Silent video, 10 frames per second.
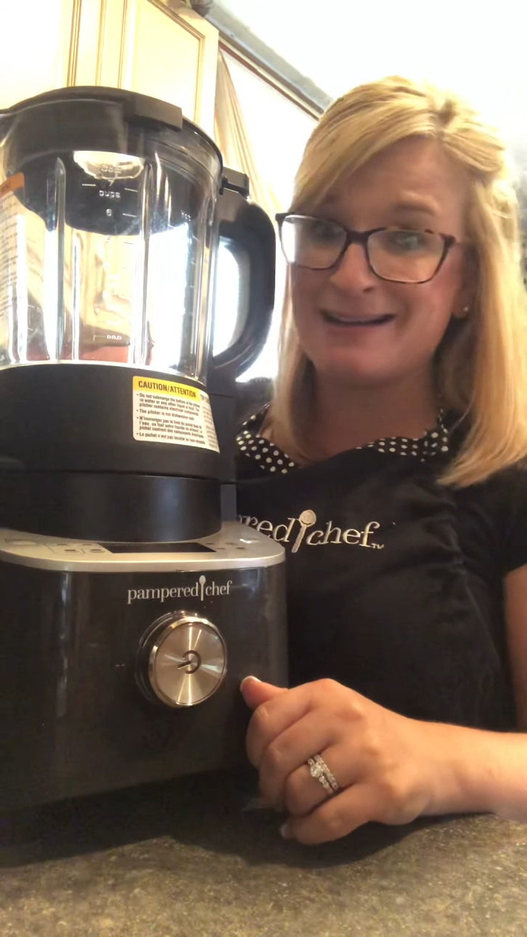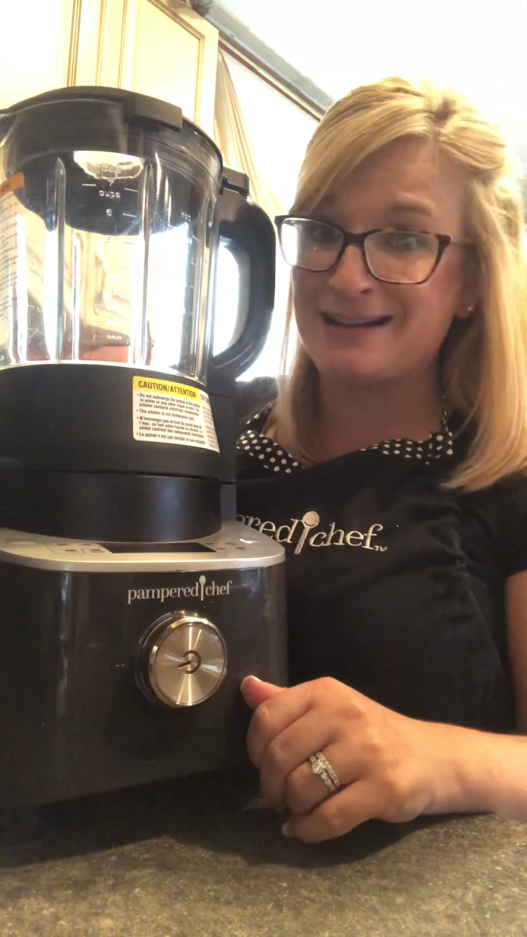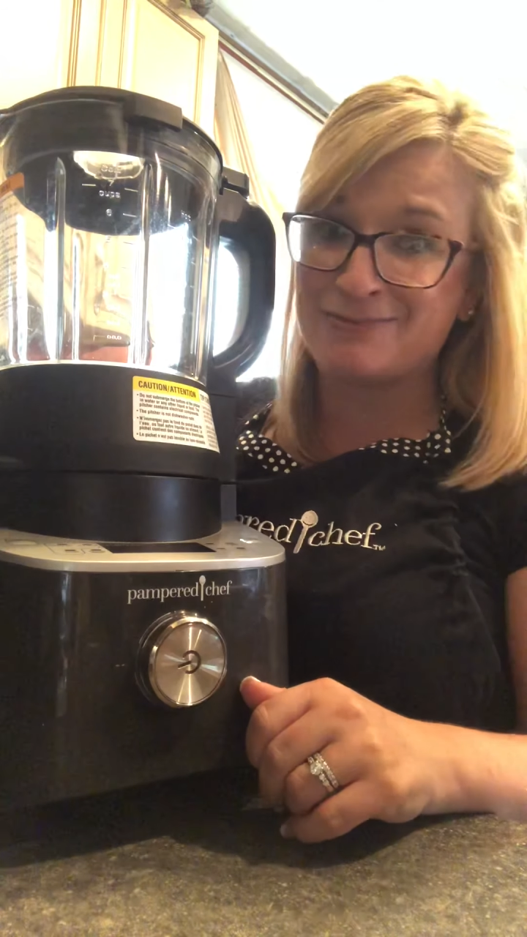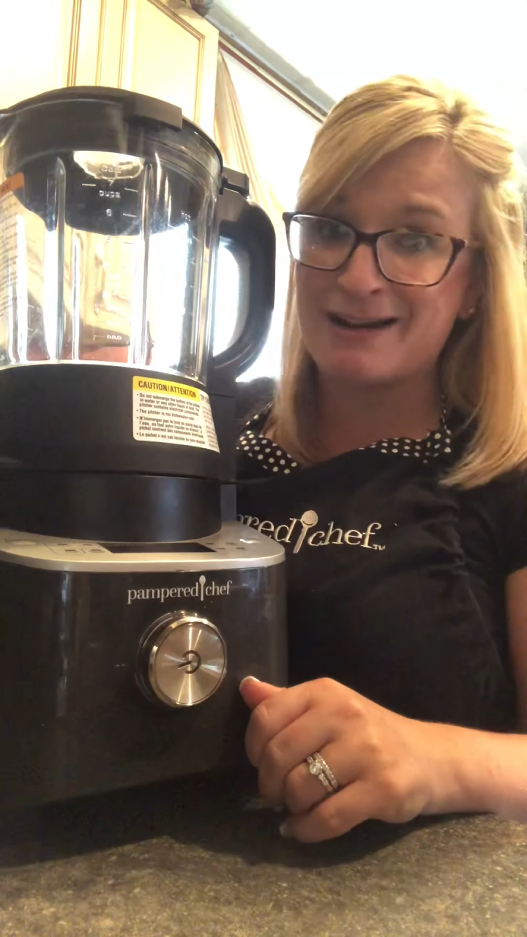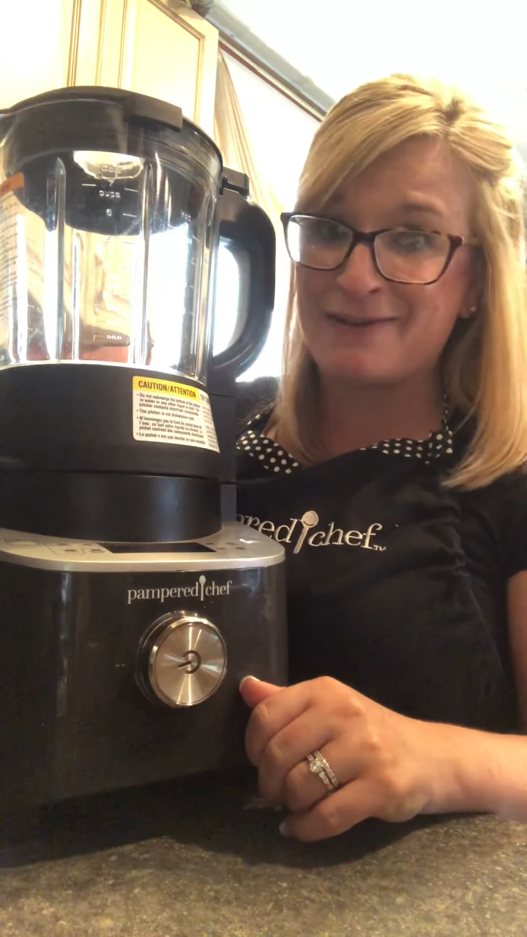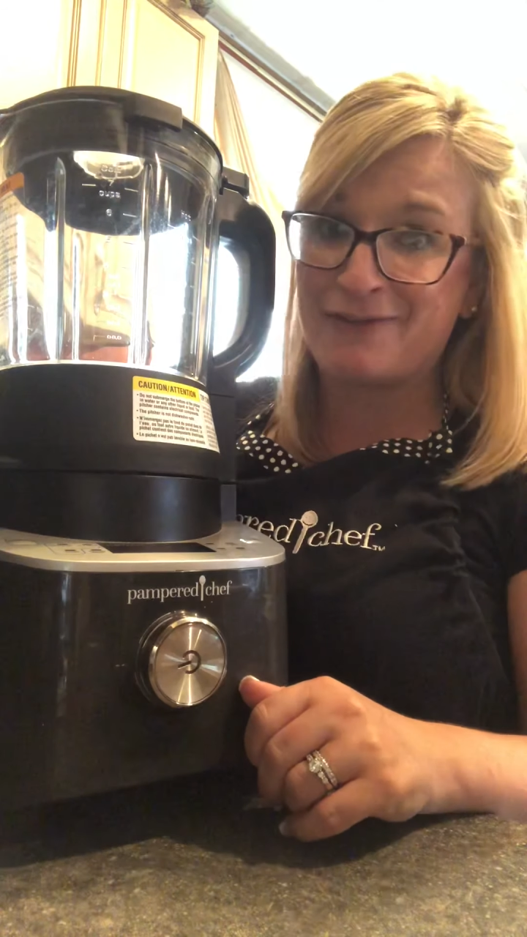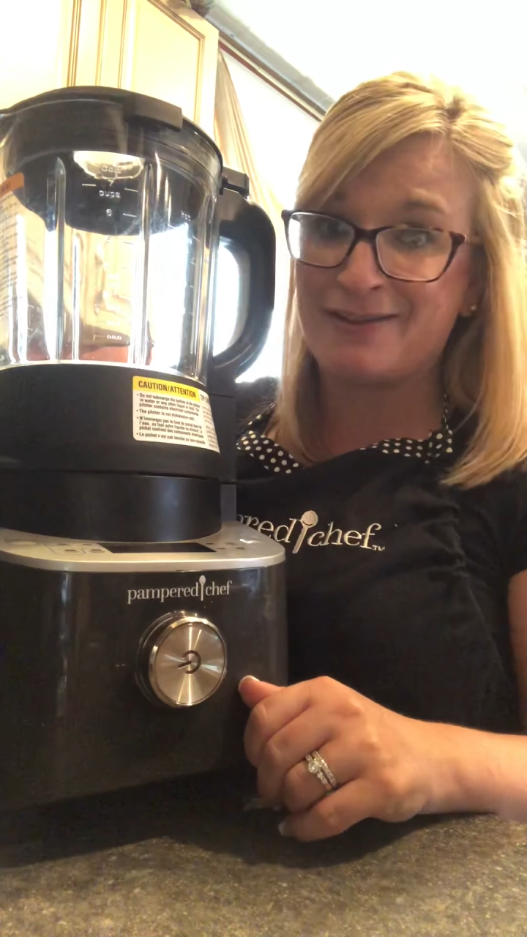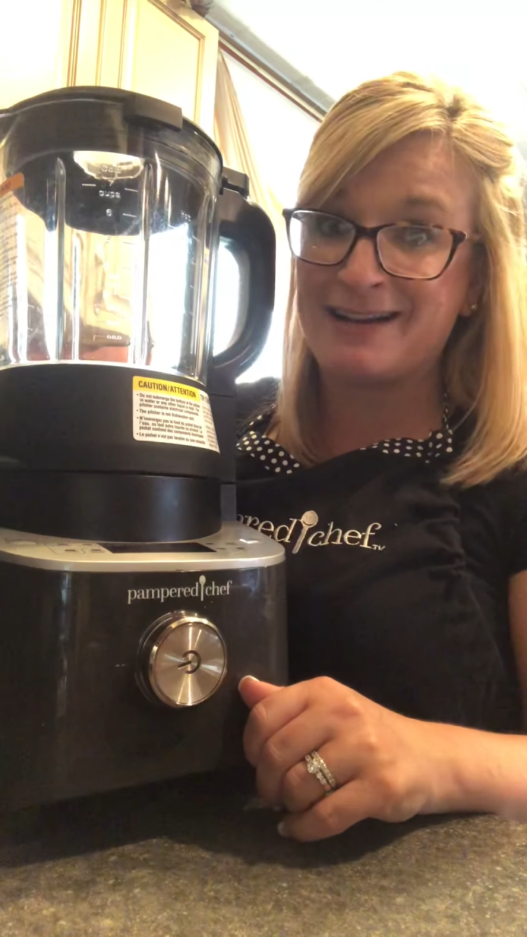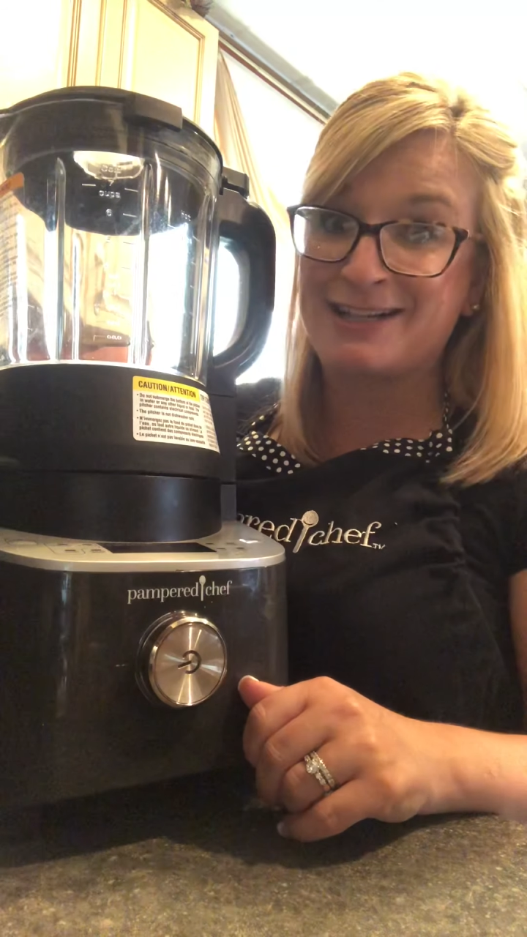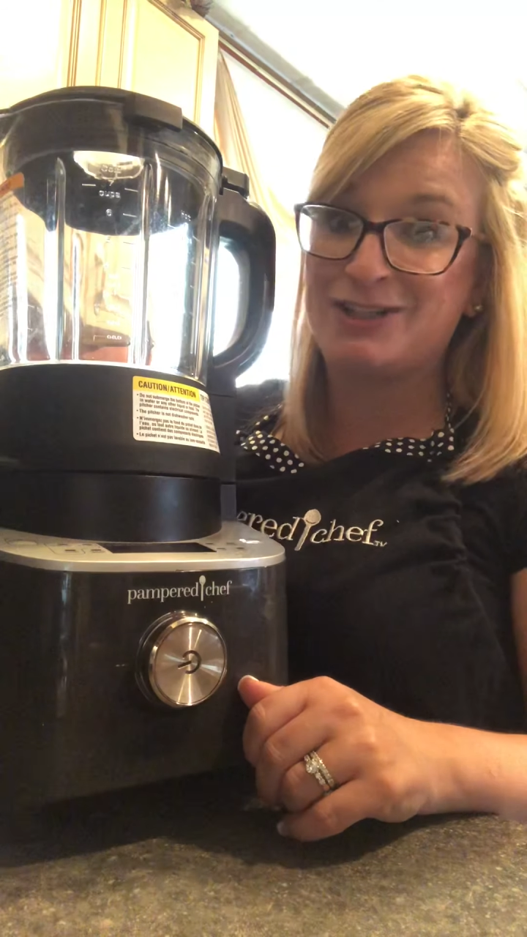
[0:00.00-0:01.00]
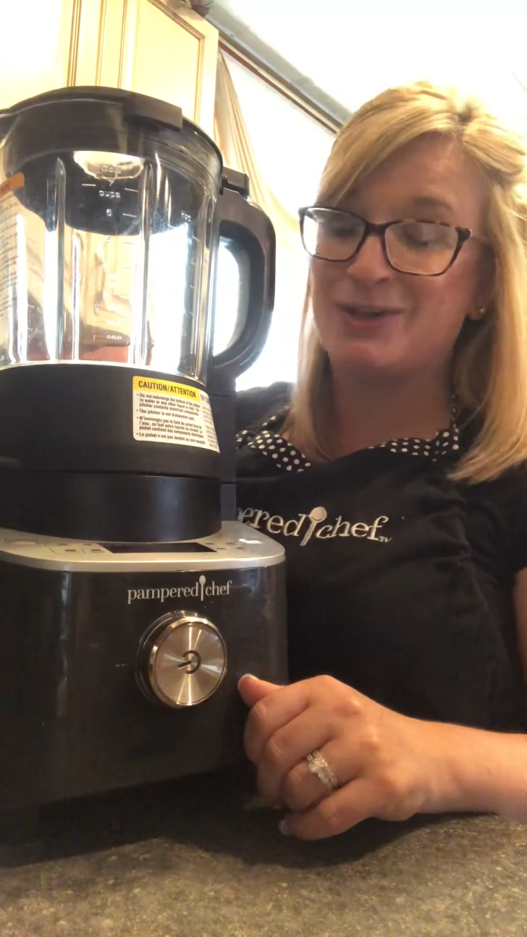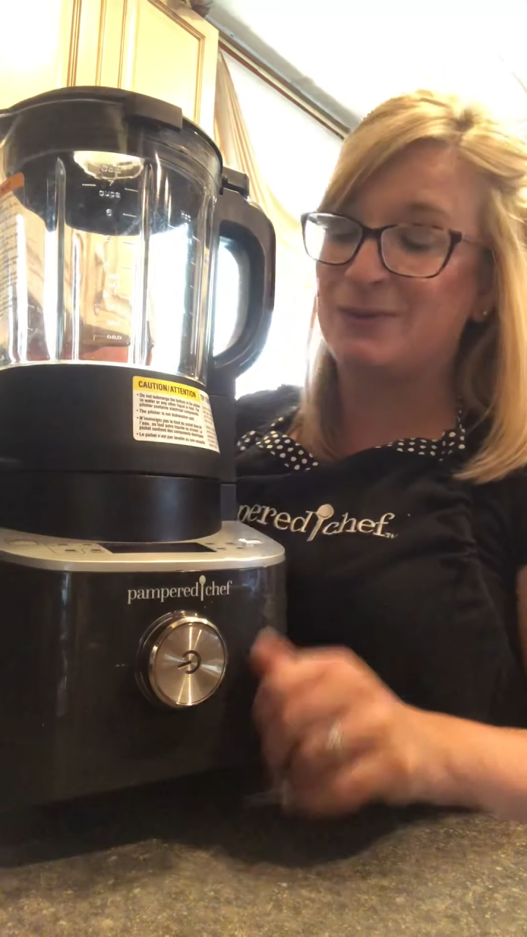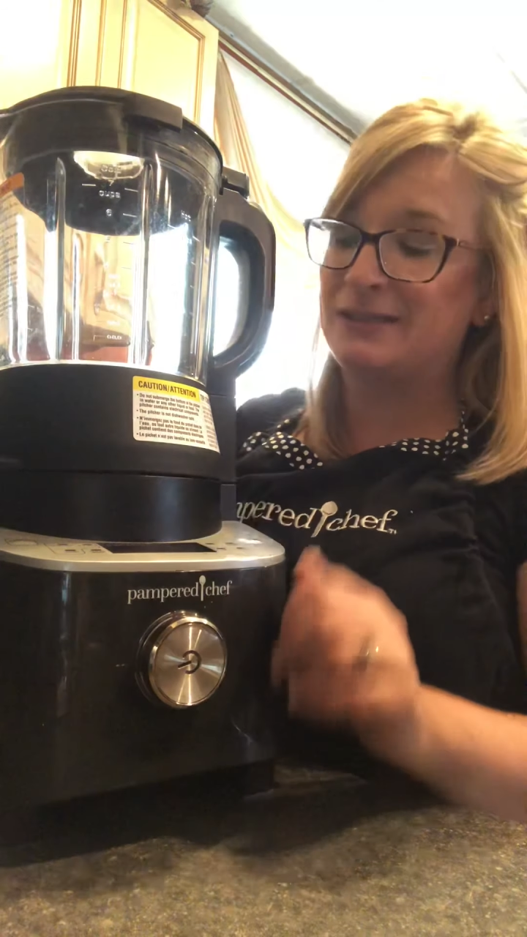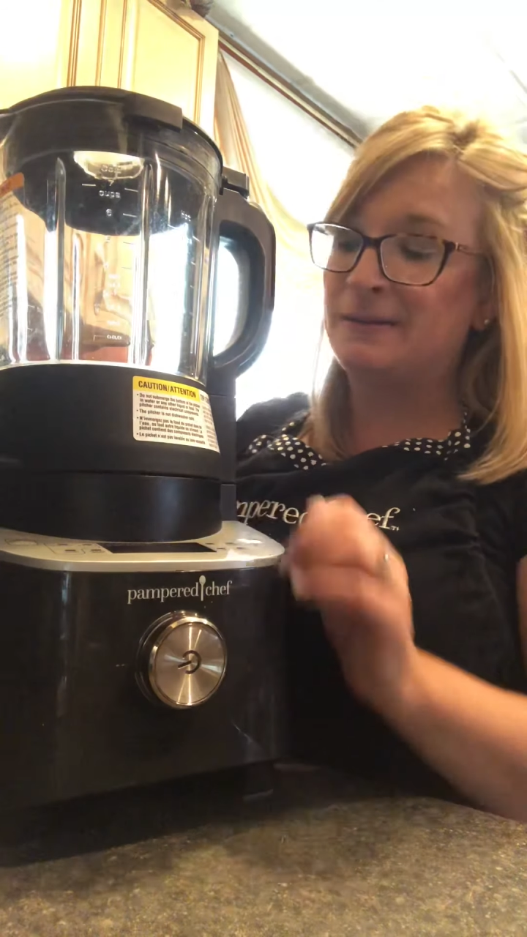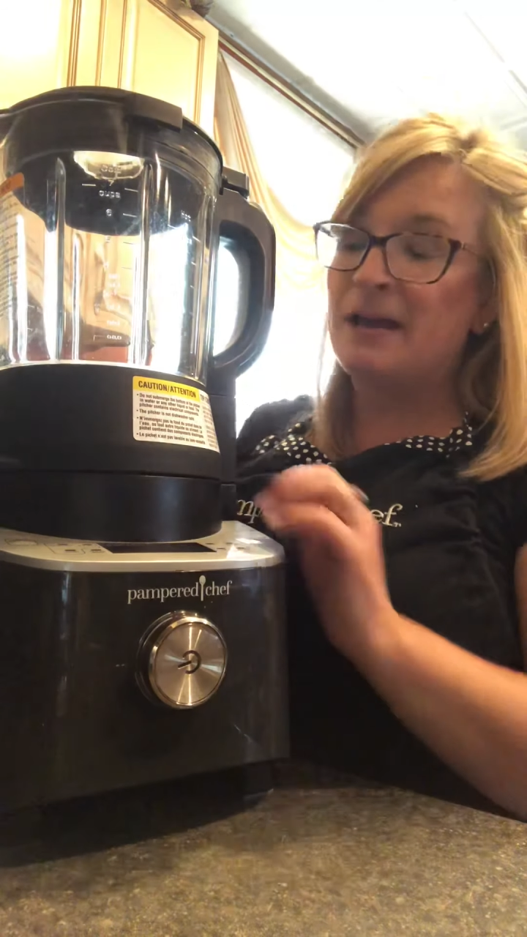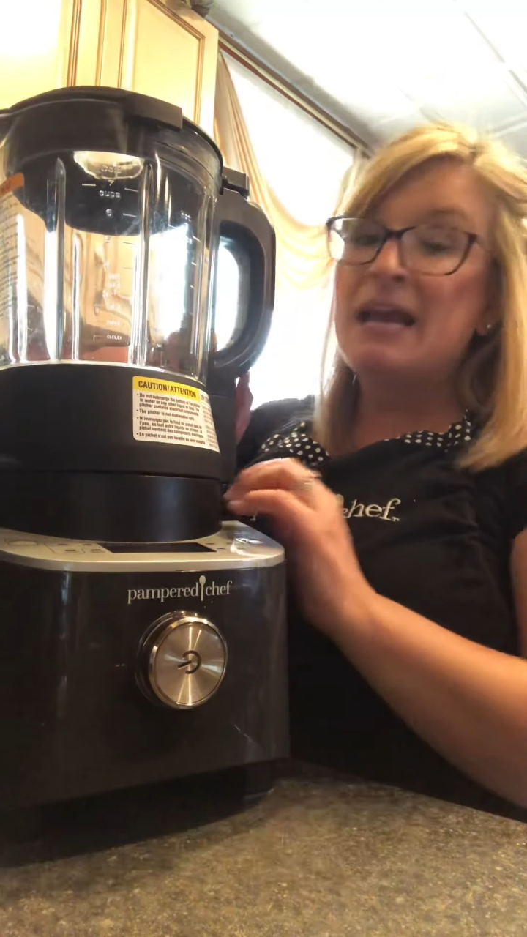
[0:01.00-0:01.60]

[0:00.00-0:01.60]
it's ready for the next use.